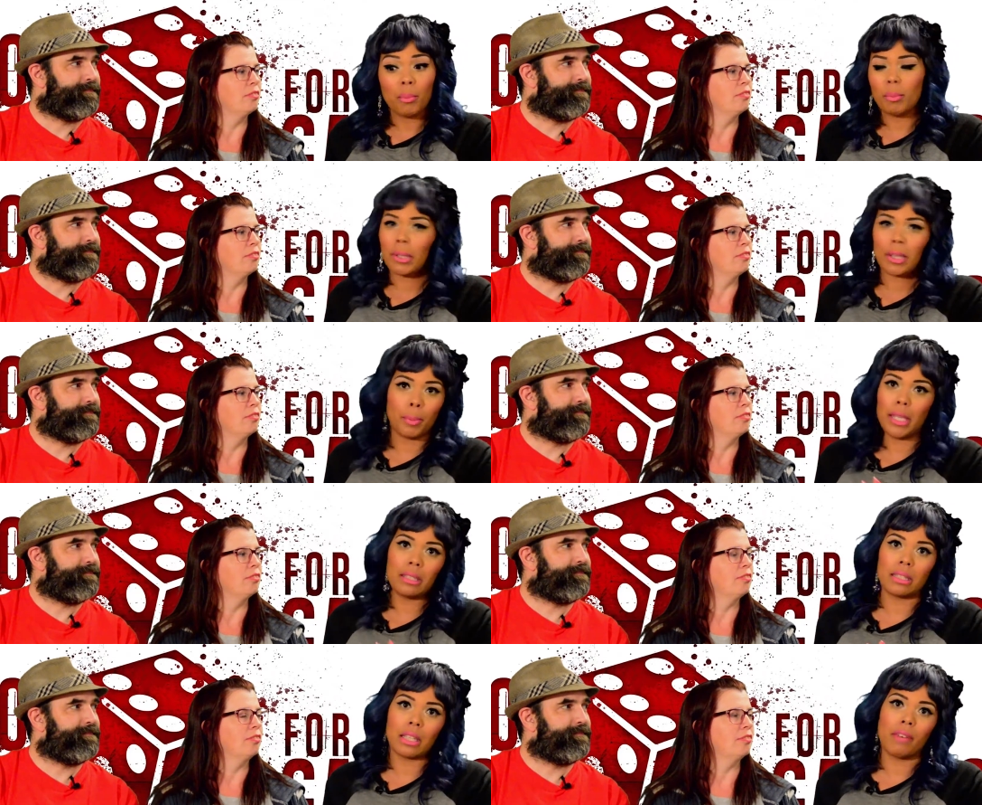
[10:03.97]
Speaker 1: But the piece
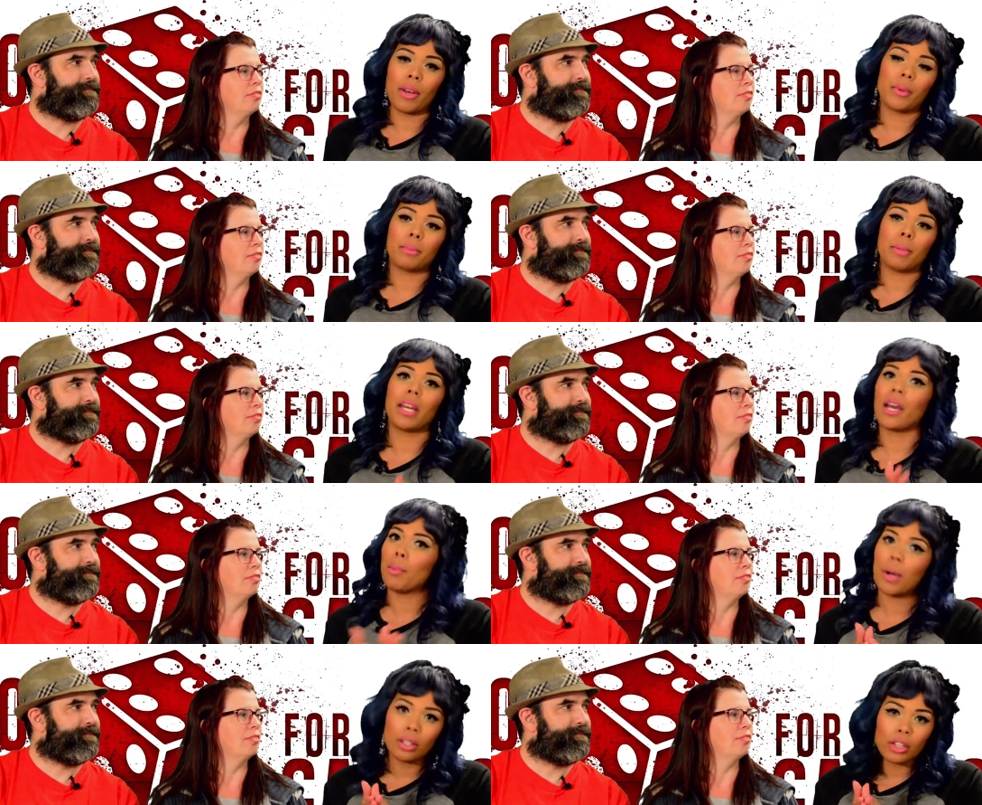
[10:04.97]
itself that was made, I
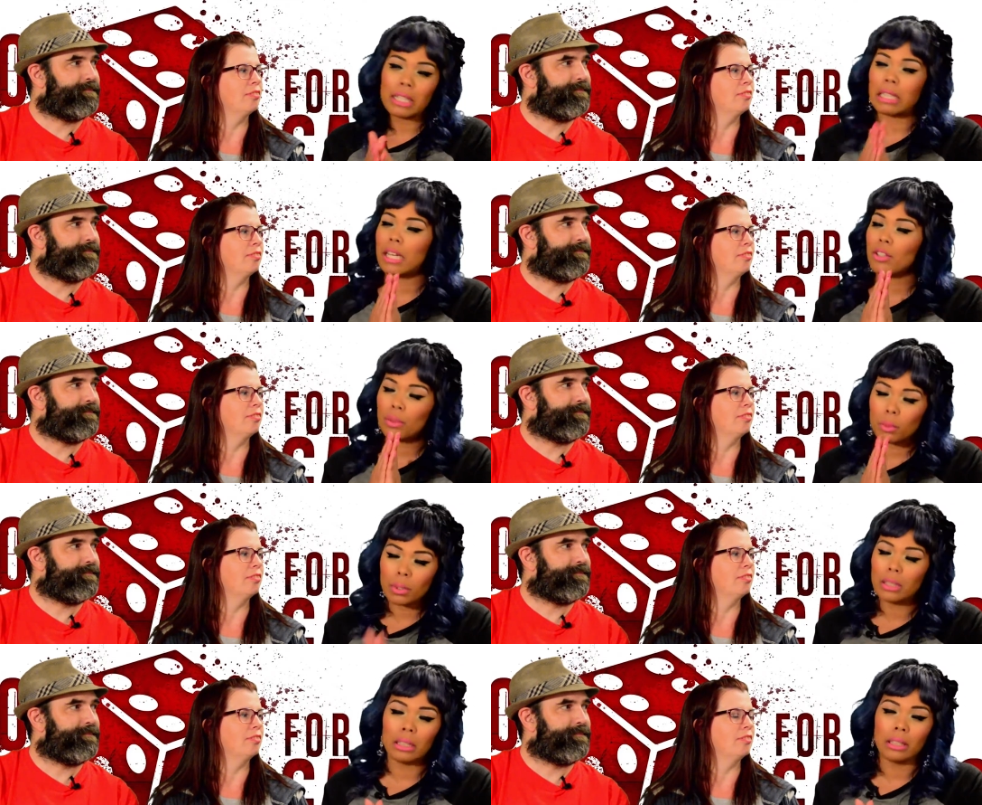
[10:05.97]
apologize. I just
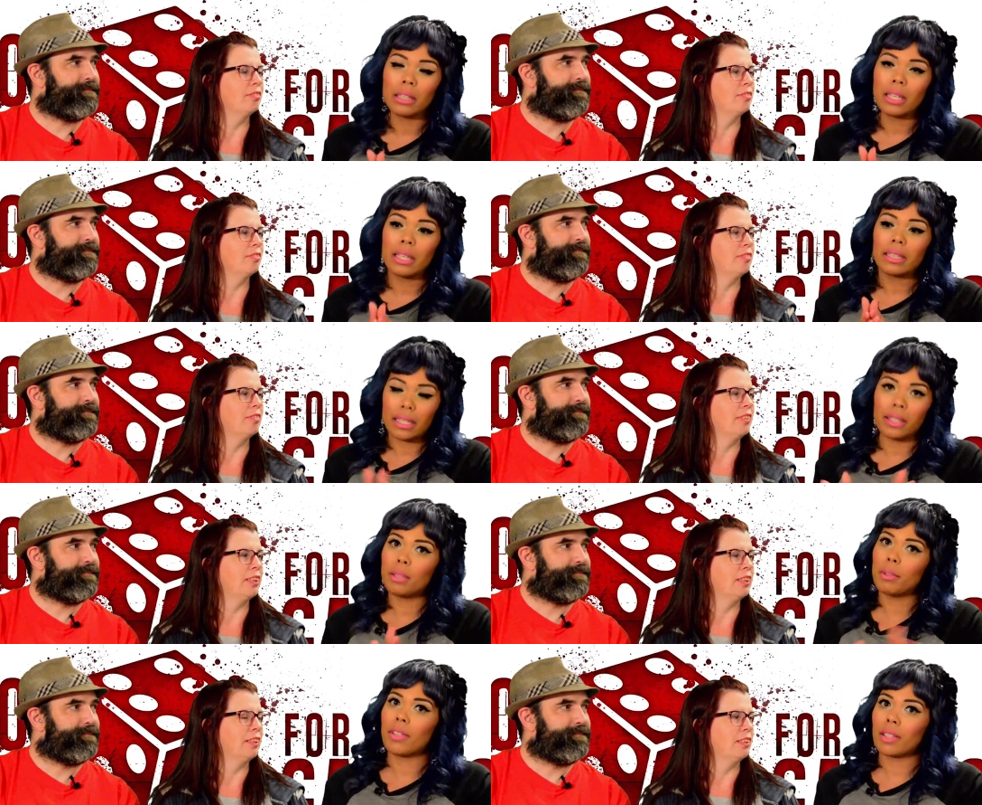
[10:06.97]
really, that needs
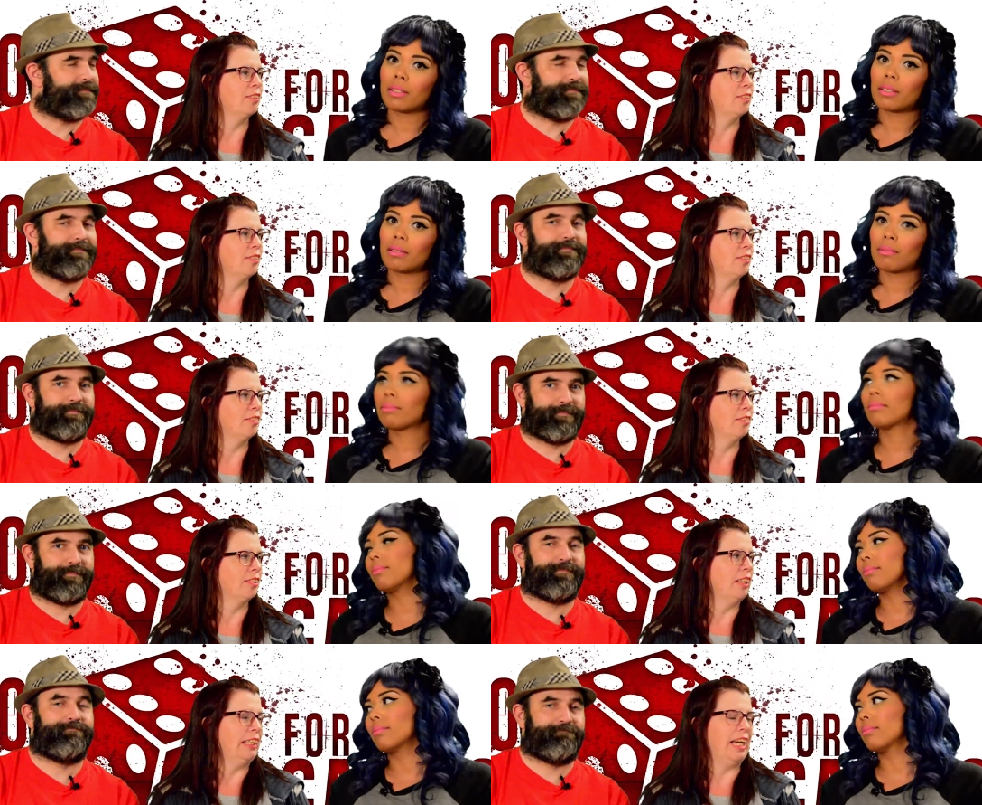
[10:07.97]
to be fixed.
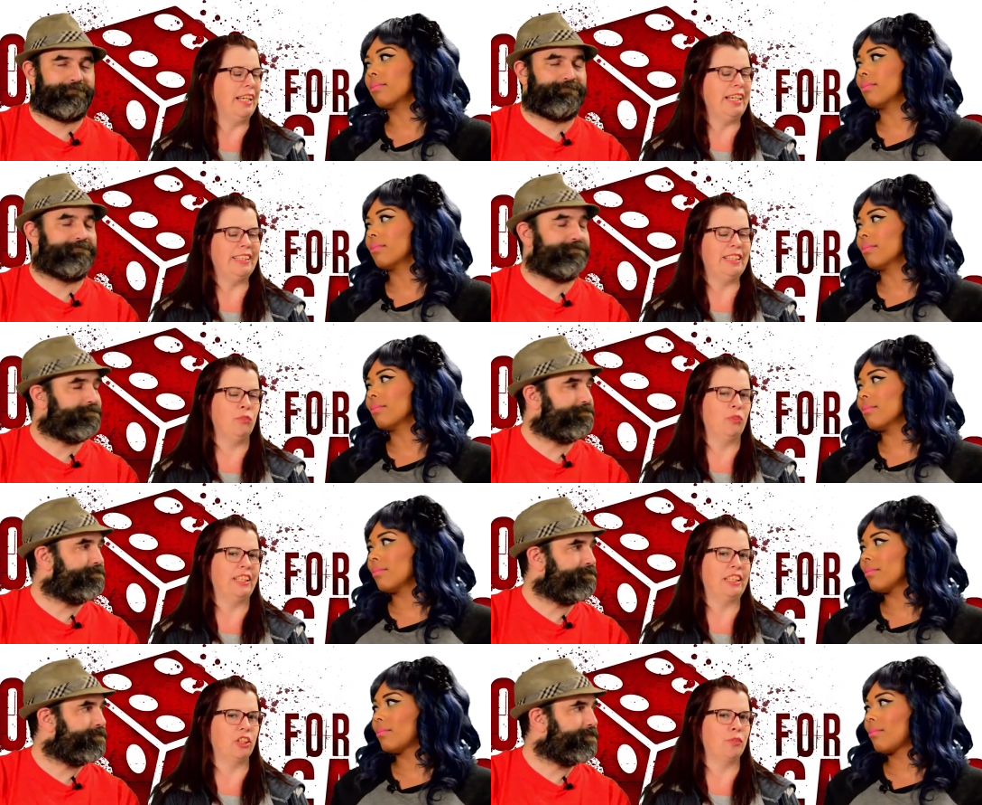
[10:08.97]
Speaker 2: Yeah, it didn't
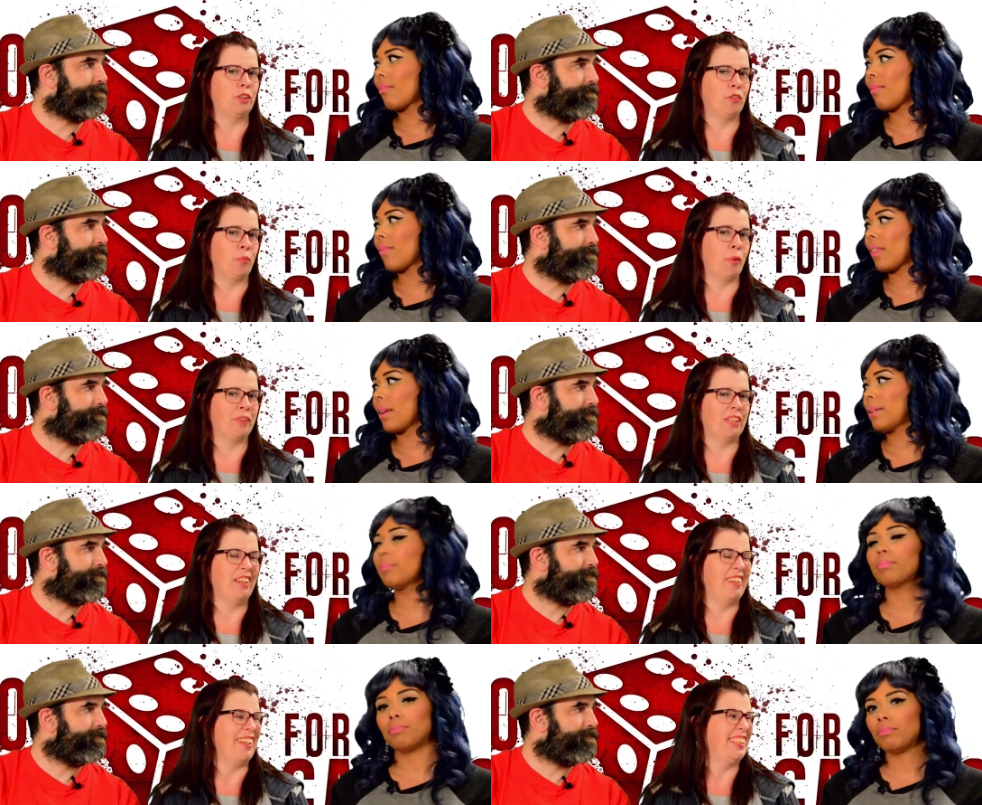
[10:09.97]
really serve much of a purpose
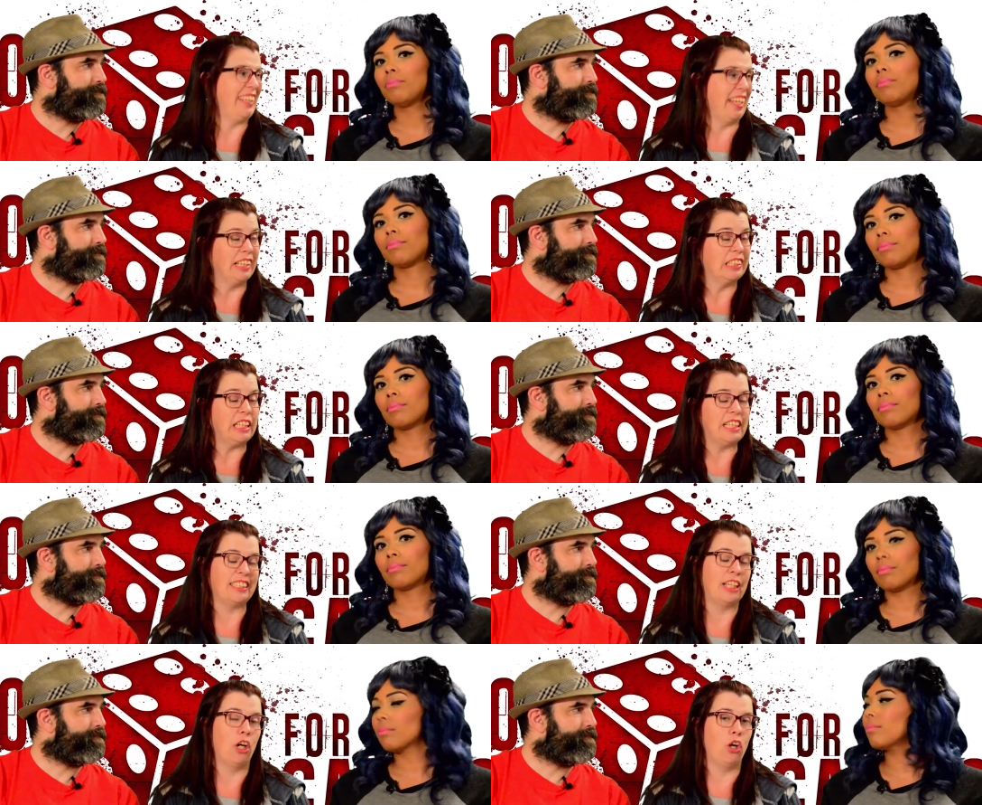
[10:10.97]
other than aesthetically.
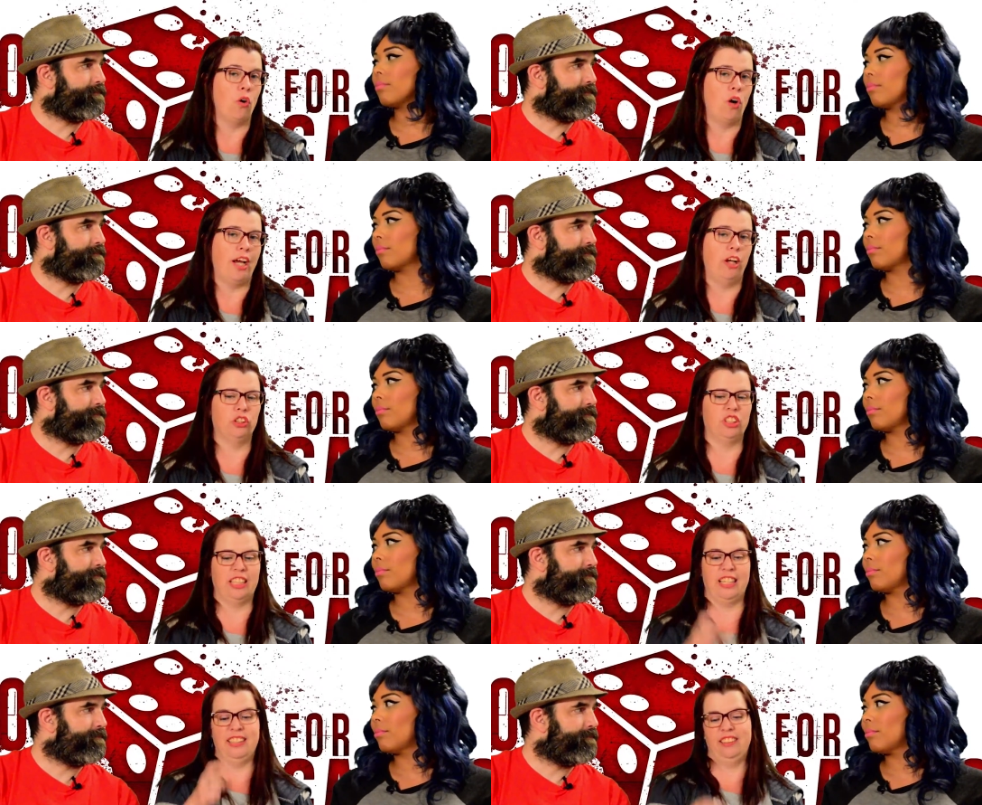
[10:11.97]
So I also just
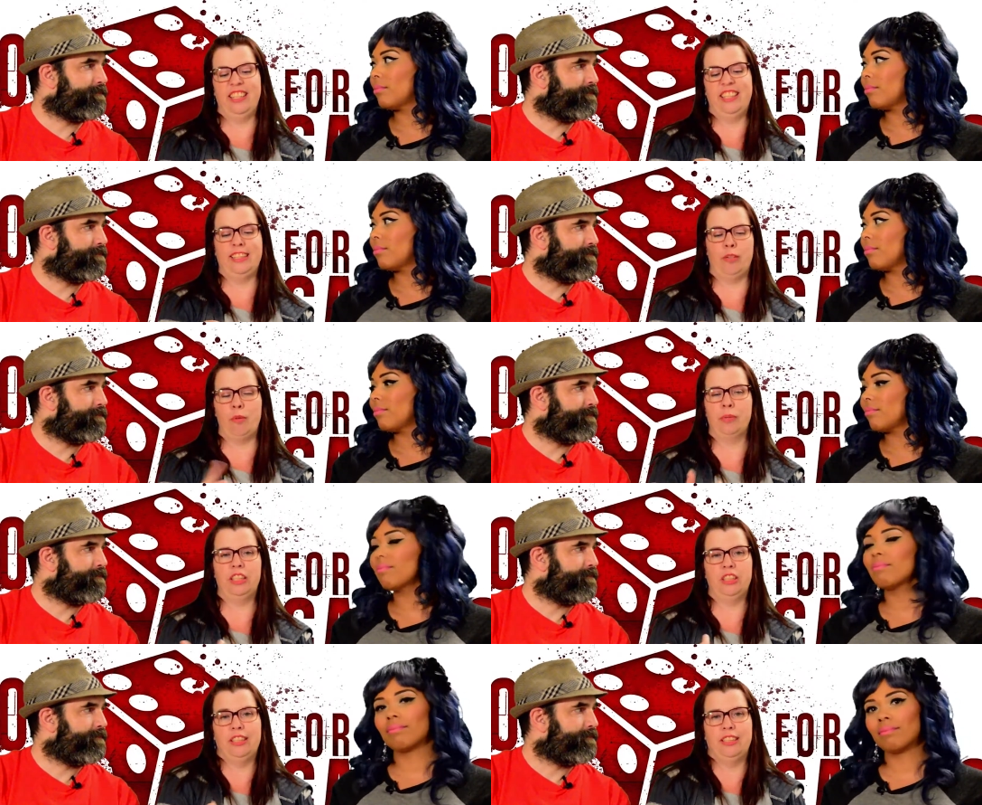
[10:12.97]
kind of let it sit on my
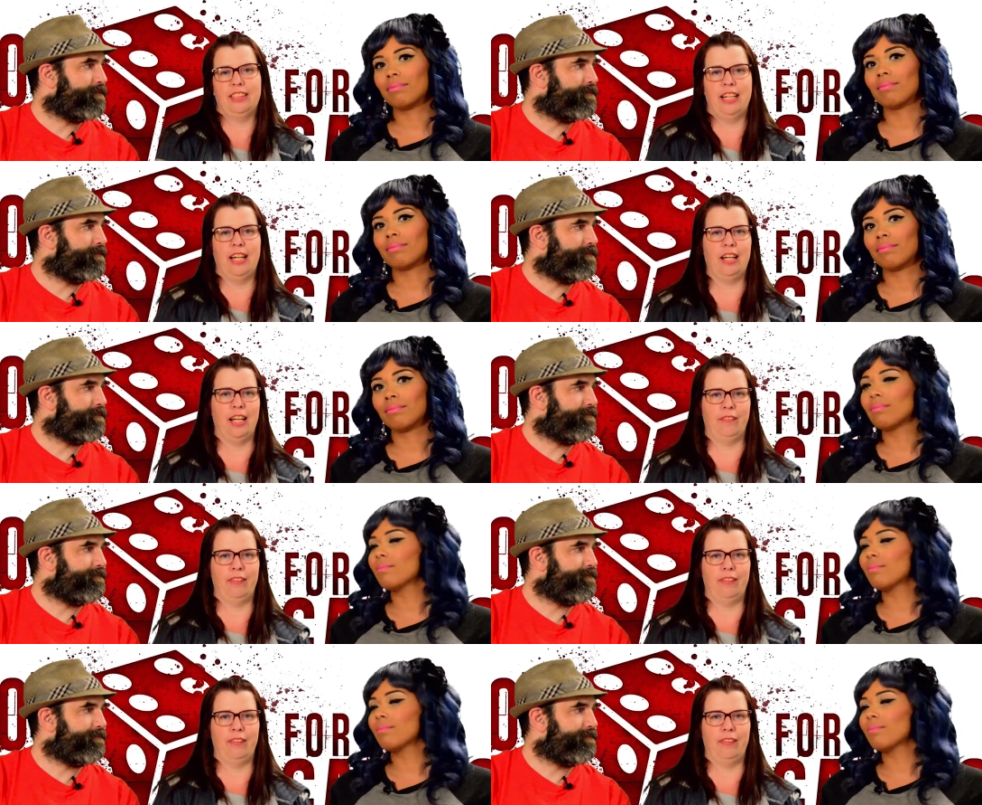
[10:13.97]
bridge and it just kind of hung out